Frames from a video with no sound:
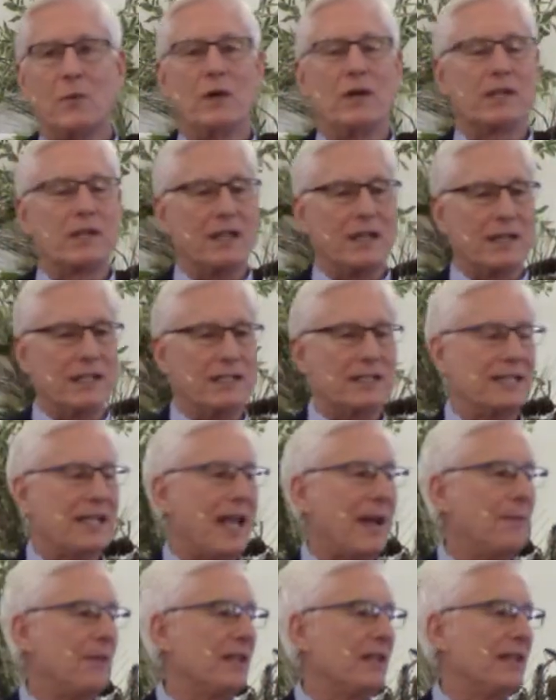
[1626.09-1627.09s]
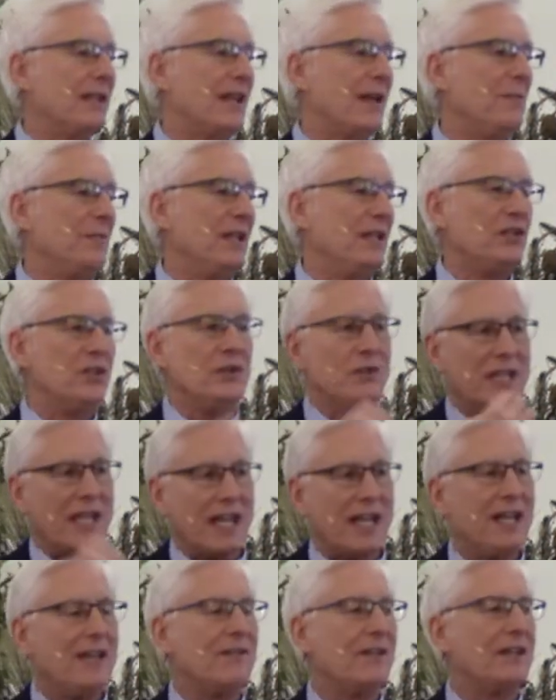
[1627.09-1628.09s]
work on the Sabbath, and that means you
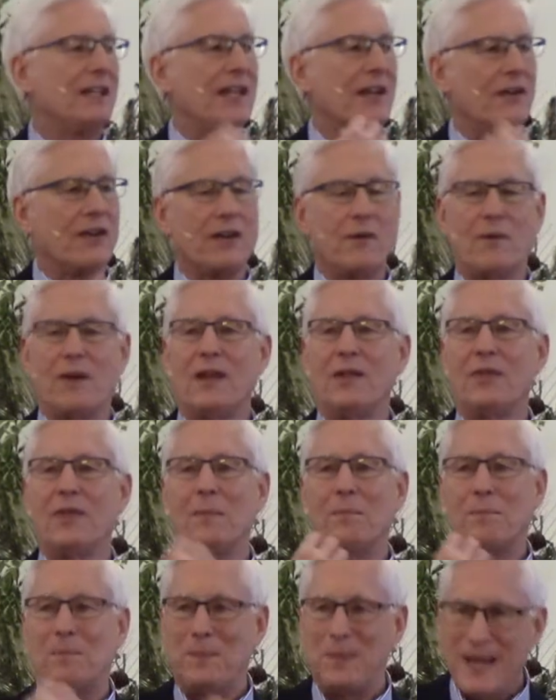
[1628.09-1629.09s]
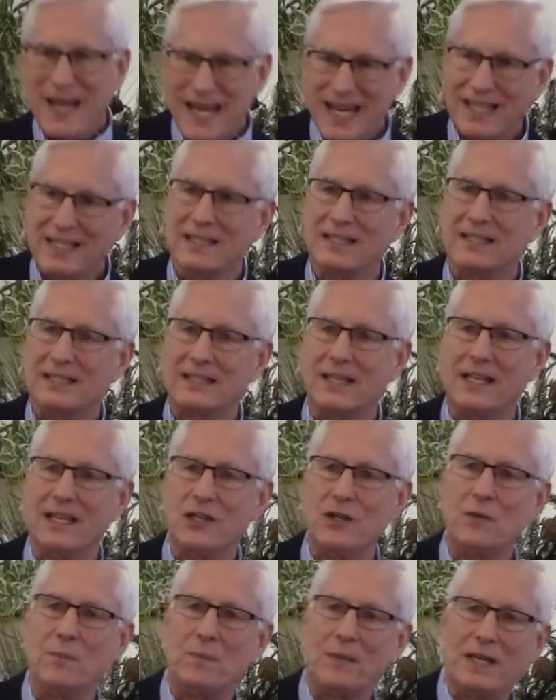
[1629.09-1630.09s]
can't even carry around the pins
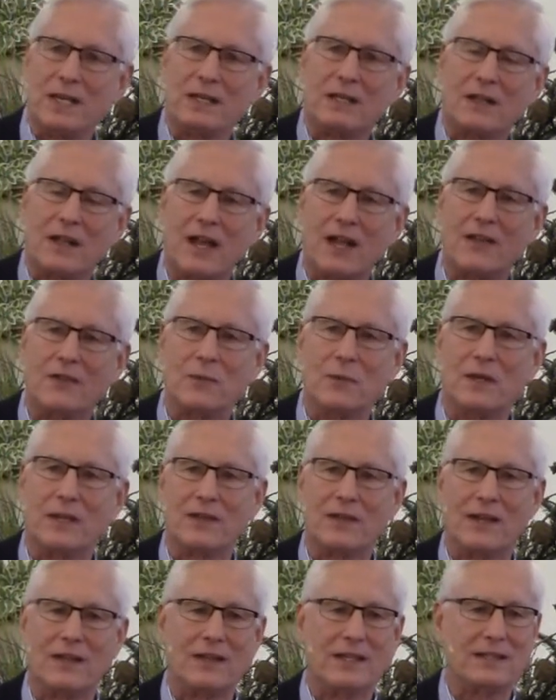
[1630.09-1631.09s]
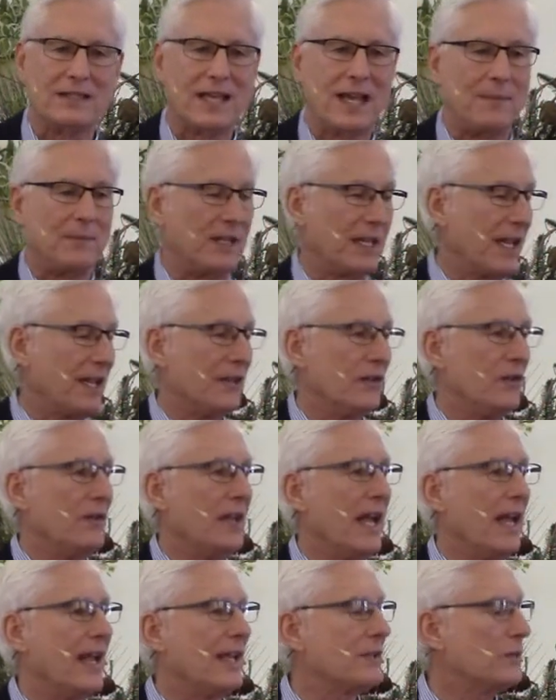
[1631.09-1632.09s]
that you pin cloth with on the Sabbath. can't do
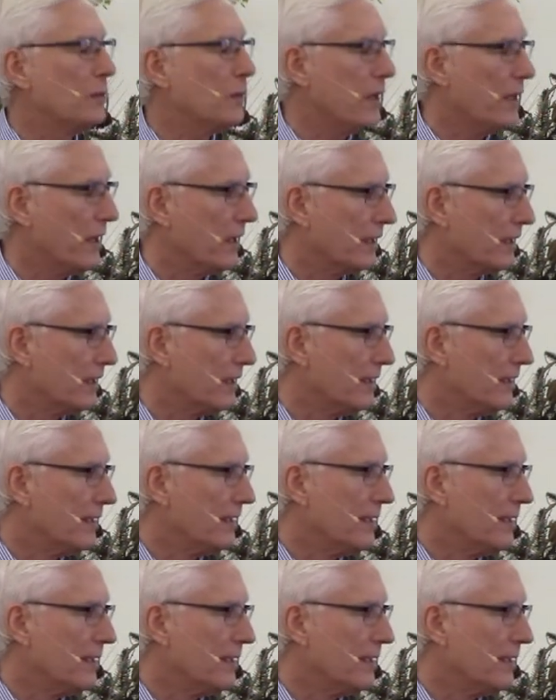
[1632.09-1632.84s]
that. That's work.